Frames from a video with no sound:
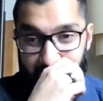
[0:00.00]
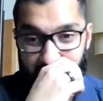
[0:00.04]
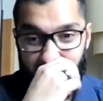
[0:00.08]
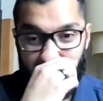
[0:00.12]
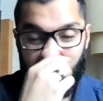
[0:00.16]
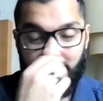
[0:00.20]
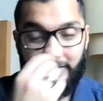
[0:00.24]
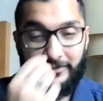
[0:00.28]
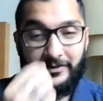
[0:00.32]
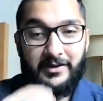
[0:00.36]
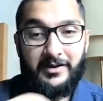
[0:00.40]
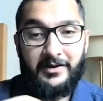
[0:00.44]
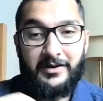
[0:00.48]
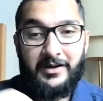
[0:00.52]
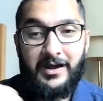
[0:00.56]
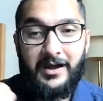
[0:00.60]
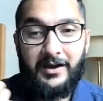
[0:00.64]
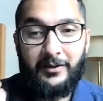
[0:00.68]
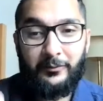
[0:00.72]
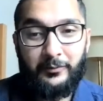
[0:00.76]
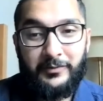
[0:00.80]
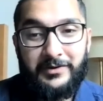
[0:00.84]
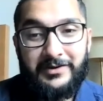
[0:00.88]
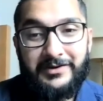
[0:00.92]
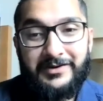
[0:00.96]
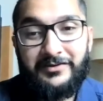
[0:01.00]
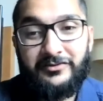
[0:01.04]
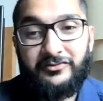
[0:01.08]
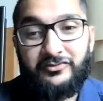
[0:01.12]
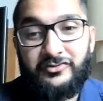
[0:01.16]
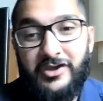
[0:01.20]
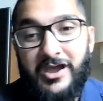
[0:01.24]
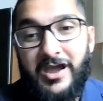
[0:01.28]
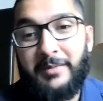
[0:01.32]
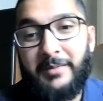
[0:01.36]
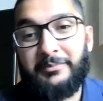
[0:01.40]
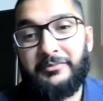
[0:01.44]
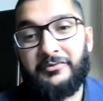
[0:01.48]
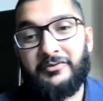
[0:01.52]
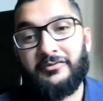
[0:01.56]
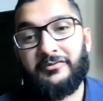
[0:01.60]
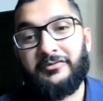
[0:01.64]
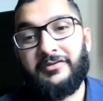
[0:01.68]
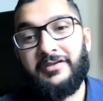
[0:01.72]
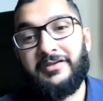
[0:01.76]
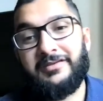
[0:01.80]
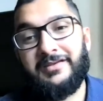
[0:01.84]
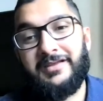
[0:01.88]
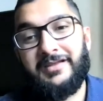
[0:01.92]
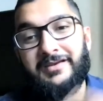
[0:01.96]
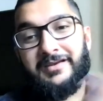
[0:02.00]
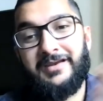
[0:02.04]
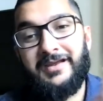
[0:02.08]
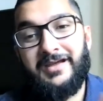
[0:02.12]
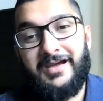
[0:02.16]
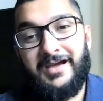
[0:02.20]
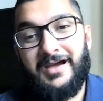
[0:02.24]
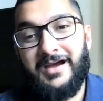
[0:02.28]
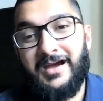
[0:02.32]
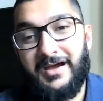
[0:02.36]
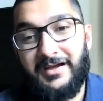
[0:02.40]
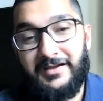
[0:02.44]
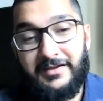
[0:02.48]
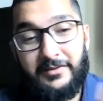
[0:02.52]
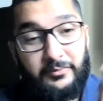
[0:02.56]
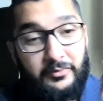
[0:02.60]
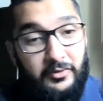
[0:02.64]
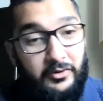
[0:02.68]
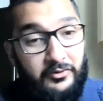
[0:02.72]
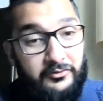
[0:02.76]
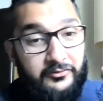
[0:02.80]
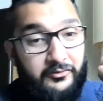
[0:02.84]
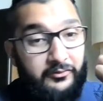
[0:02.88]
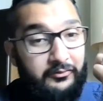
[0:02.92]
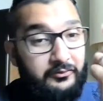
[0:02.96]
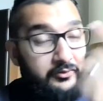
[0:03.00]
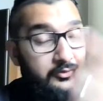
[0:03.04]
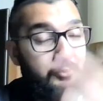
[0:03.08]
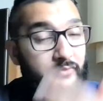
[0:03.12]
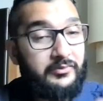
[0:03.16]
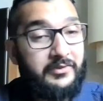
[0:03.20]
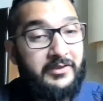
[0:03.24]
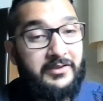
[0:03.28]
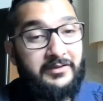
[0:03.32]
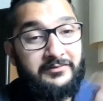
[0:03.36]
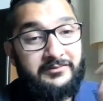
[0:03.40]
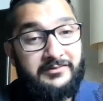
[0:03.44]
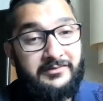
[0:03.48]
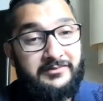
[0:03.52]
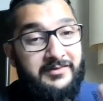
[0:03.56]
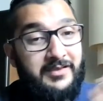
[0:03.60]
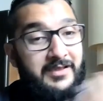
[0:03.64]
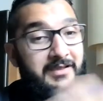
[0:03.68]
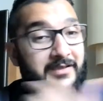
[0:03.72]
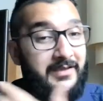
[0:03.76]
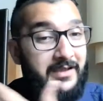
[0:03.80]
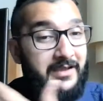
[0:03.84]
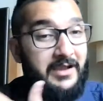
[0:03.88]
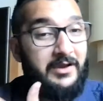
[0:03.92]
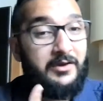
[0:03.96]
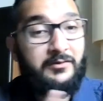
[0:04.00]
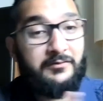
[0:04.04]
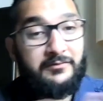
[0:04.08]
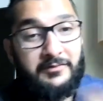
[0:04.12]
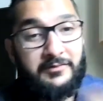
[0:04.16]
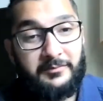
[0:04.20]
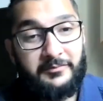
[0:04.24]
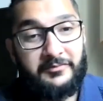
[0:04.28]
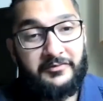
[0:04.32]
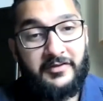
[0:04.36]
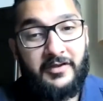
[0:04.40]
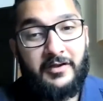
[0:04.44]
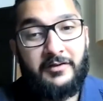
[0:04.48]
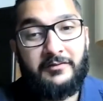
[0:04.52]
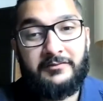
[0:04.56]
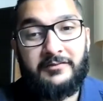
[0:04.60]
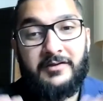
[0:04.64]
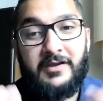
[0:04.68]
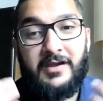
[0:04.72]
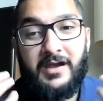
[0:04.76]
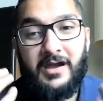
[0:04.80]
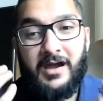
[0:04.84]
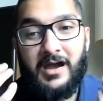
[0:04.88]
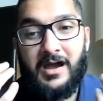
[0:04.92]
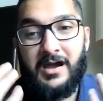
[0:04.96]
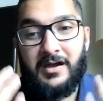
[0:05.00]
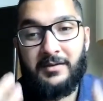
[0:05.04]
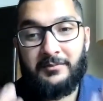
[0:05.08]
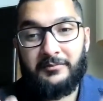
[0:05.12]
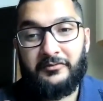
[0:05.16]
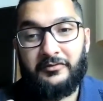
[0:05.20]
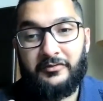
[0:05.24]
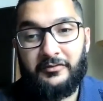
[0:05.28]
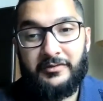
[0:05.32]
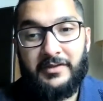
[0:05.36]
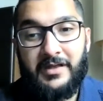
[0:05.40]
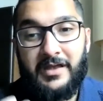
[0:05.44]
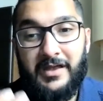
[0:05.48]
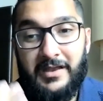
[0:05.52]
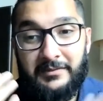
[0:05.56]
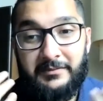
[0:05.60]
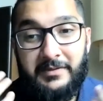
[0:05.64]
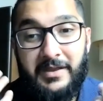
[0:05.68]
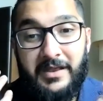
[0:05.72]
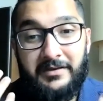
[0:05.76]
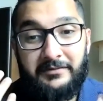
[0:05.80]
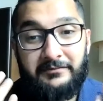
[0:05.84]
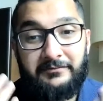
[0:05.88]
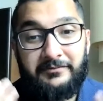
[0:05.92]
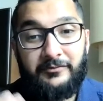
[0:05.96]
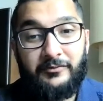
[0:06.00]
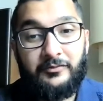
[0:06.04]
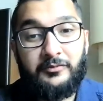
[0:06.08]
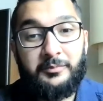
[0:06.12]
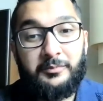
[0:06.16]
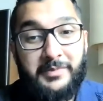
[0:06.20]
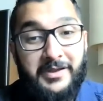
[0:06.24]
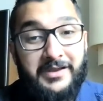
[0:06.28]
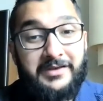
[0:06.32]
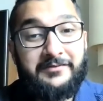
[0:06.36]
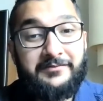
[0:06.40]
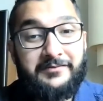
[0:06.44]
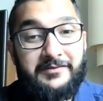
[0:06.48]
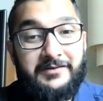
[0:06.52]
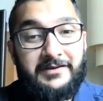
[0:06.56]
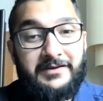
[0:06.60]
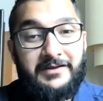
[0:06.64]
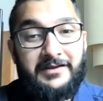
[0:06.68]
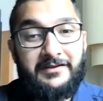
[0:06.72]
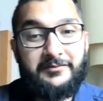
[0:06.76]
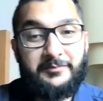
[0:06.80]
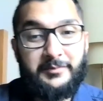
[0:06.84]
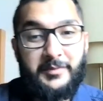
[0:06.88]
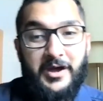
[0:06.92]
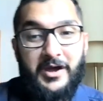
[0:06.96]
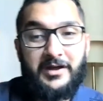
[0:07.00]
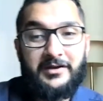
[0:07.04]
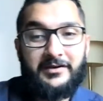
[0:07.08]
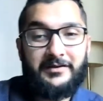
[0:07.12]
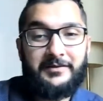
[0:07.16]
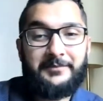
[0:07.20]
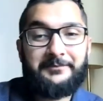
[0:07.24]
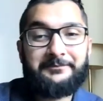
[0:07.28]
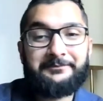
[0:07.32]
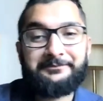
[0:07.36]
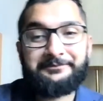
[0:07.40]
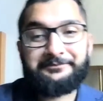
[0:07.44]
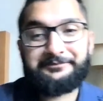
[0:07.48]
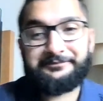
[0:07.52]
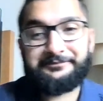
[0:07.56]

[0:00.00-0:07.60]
He would read his chapters. And then he would also do things to take care of himself, so that and for benefiting his body.